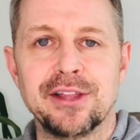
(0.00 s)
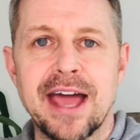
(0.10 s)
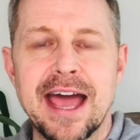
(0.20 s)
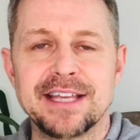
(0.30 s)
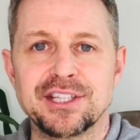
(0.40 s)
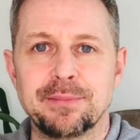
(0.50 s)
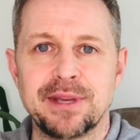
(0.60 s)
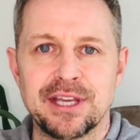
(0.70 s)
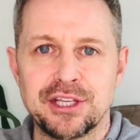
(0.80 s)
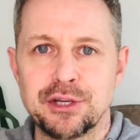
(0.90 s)
There has to
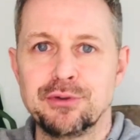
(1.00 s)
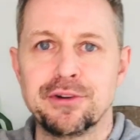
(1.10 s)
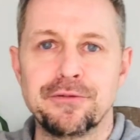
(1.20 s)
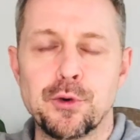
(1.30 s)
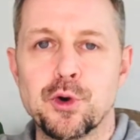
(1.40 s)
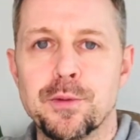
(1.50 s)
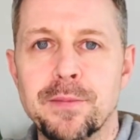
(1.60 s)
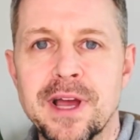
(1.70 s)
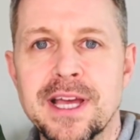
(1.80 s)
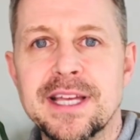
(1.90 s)
be a uniform
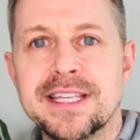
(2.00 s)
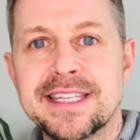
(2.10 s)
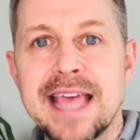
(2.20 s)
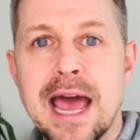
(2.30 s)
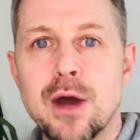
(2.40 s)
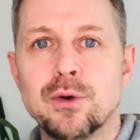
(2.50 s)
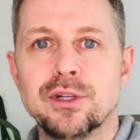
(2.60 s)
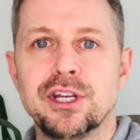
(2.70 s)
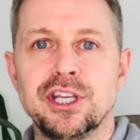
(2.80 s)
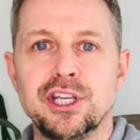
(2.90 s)
sound
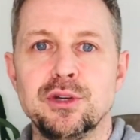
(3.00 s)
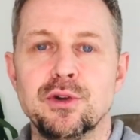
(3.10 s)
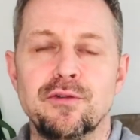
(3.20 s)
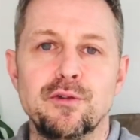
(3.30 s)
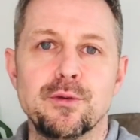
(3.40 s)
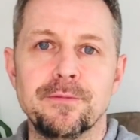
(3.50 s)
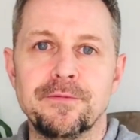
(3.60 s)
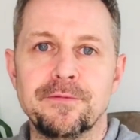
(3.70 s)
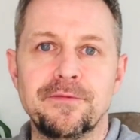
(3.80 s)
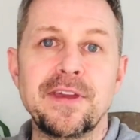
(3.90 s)
and a uniform
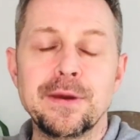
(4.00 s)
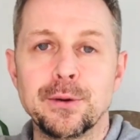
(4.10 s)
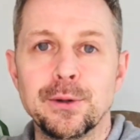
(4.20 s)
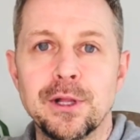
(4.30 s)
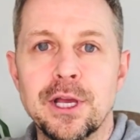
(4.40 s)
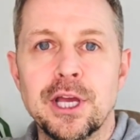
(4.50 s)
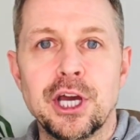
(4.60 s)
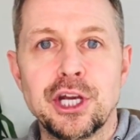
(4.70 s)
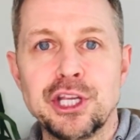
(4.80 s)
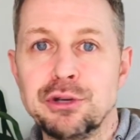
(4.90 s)
feel
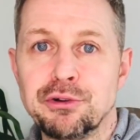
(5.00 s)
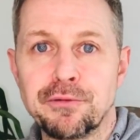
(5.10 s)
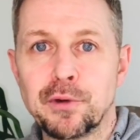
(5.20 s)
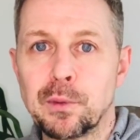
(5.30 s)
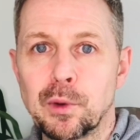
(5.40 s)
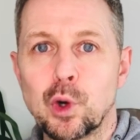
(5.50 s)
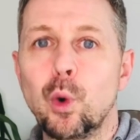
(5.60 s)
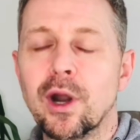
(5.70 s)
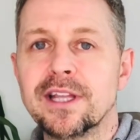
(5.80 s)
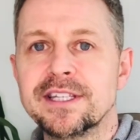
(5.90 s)
and a uniform
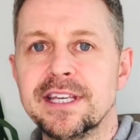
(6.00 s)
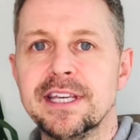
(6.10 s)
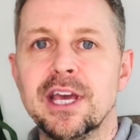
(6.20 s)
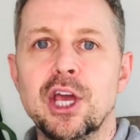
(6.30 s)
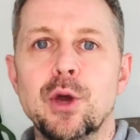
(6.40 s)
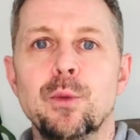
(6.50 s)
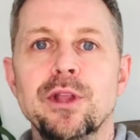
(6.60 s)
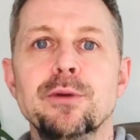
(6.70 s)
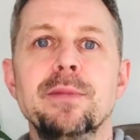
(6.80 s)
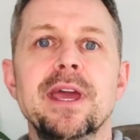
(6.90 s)
quality when
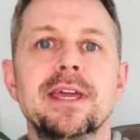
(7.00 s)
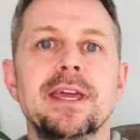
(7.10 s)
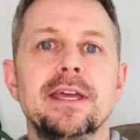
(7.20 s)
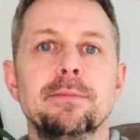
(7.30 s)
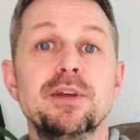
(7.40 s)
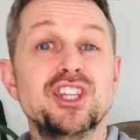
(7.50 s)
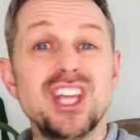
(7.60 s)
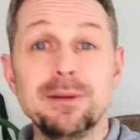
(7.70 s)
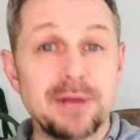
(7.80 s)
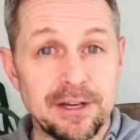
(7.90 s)
you're making
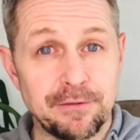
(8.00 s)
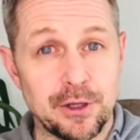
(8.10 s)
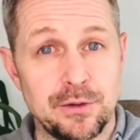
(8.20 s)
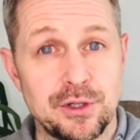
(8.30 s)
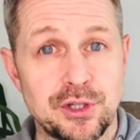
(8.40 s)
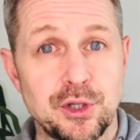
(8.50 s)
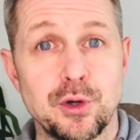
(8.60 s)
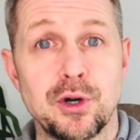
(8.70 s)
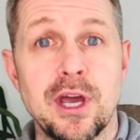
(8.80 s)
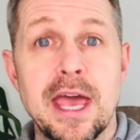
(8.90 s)
machine-made flutes.
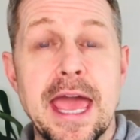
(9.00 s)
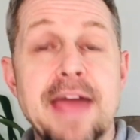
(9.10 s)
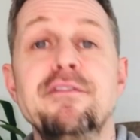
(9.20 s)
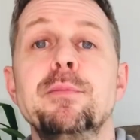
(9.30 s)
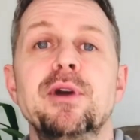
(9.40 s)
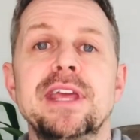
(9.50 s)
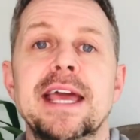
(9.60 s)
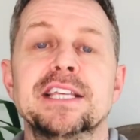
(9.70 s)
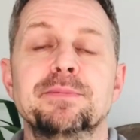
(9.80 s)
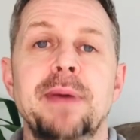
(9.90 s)
So everybody
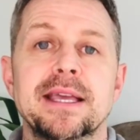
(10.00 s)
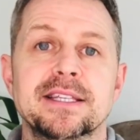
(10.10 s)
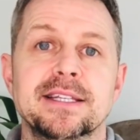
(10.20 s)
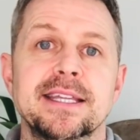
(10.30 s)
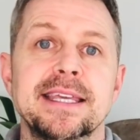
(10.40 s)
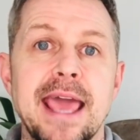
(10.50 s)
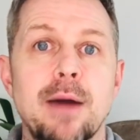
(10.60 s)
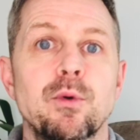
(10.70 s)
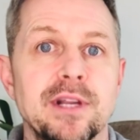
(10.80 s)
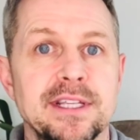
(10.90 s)
expects to get
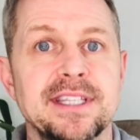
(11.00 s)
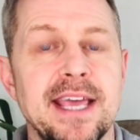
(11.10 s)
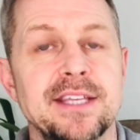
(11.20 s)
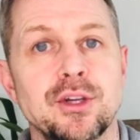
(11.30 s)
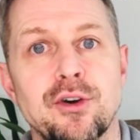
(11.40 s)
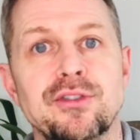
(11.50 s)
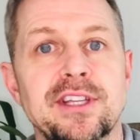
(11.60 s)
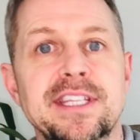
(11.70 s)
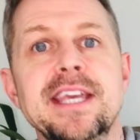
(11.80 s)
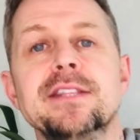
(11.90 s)
what it says on the
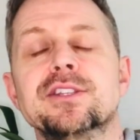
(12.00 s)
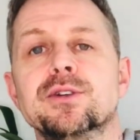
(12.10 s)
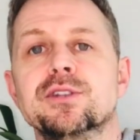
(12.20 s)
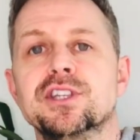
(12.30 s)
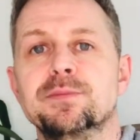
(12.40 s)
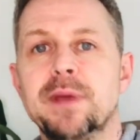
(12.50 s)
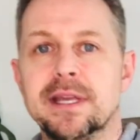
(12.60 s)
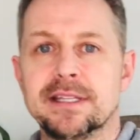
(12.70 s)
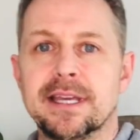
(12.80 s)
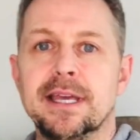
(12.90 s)
tin, so to
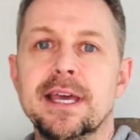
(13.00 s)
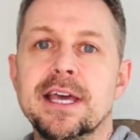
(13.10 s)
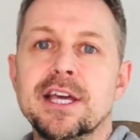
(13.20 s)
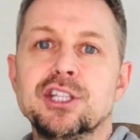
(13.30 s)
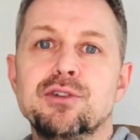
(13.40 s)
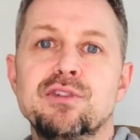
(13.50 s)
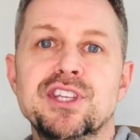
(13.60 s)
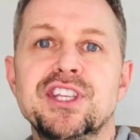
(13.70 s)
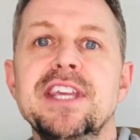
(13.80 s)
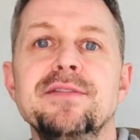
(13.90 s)
speak, to
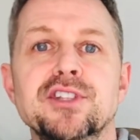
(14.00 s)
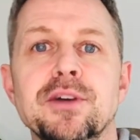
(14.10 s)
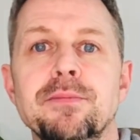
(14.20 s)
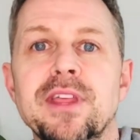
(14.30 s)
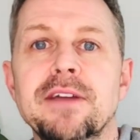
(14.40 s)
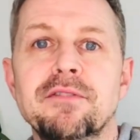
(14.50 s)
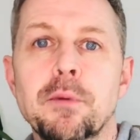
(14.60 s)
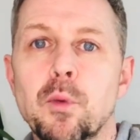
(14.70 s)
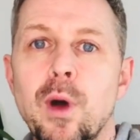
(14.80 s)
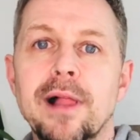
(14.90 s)
receive something from
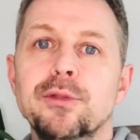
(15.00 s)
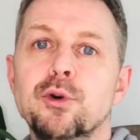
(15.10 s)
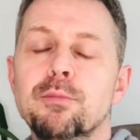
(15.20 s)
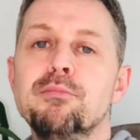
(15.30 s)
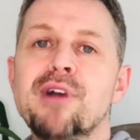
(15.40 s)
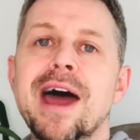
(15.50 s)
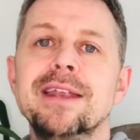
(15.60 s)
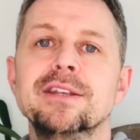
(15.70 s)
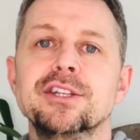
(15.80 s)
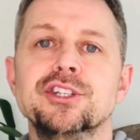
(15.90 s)
a well-known
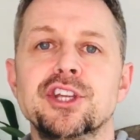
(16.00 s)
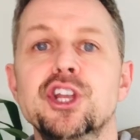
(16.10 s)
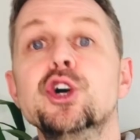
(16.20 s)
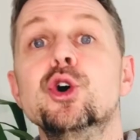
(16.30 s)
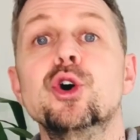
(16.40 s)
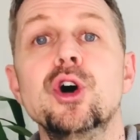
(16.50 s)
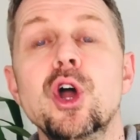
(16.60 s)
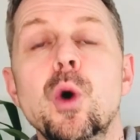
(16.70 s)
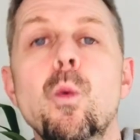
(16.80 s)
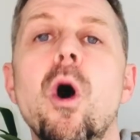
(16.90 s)
brand and to know
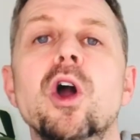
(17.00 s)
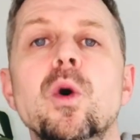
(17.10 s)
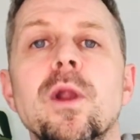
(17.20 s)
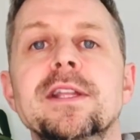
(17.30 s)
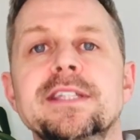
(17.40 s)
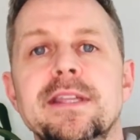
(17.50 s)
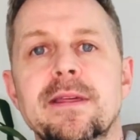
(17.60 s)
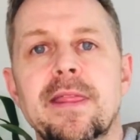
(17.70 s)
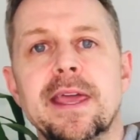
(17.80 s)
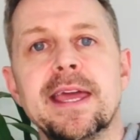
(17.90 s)
what quality
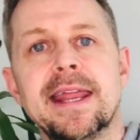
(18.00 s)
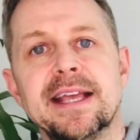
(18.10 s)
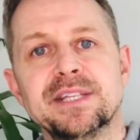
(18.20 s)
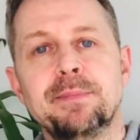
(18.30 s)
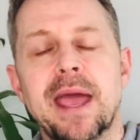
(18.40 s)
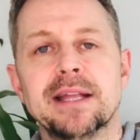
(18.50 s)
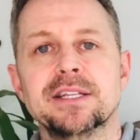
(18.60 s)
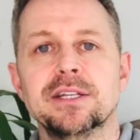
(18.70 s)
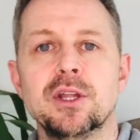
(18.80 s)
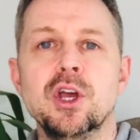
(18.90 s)
that they can expect
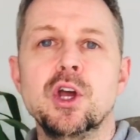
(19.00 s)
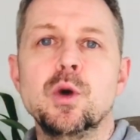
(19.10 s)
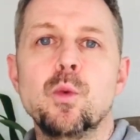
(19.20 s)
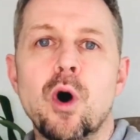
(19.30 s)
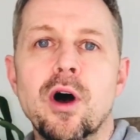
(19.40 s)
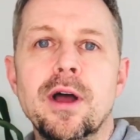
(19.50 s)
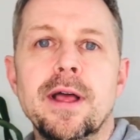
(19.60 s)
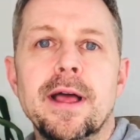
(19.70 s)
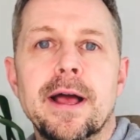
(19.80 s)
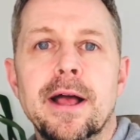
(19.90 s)
and what
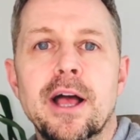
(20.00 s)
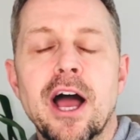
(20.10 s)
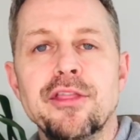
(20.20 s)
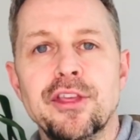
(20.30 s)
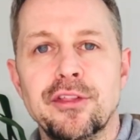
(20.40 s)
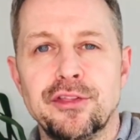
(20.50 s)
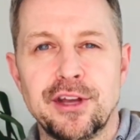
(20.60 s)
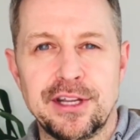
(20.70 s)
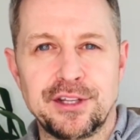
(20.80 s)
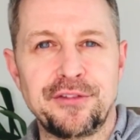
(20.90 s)
and
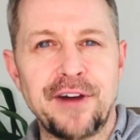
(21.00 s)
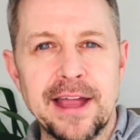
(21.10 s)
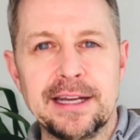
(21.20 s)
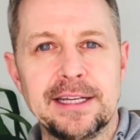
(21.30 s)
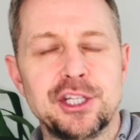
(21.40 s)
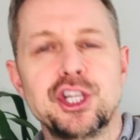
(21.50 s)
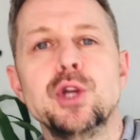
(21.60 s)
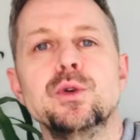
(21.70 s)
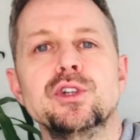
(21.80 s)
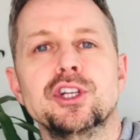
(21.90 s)
that it's finely
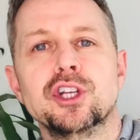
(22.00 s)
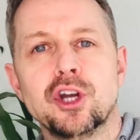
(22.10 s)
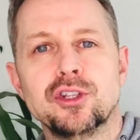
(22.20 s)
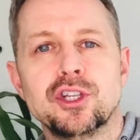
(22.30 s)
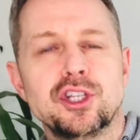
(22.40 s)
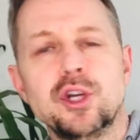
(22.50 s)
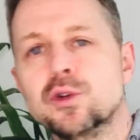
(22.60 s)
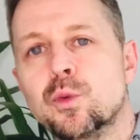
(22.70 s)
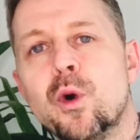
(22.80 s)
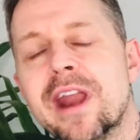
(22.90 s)
tuned and concert tuned
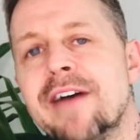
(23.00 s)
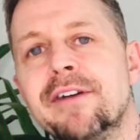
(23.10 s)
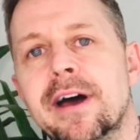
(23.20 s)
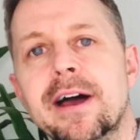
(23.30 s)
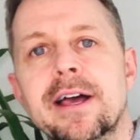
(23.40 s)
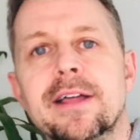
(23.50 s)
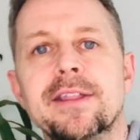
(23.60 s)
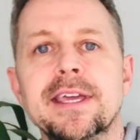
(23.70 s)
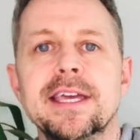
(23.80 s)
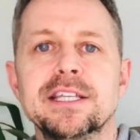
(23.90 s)
or whatever
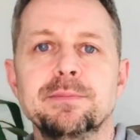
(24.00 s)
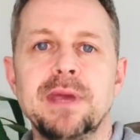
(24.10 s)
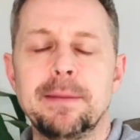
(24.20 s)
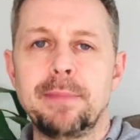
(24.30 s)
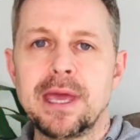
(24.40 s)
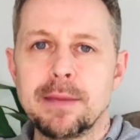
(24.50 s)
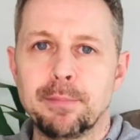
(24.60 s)
the case may be.